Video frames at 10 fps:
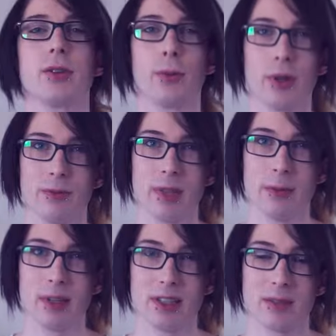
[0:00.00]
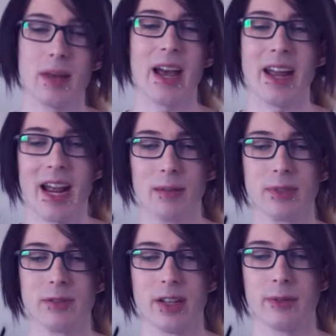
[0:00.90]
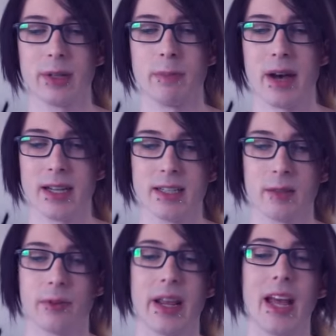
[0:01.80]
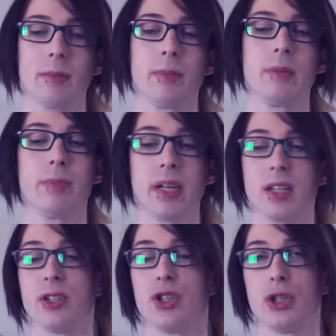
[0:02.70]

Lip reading: So with minimalism, I helped develop a mindset that helped me pick and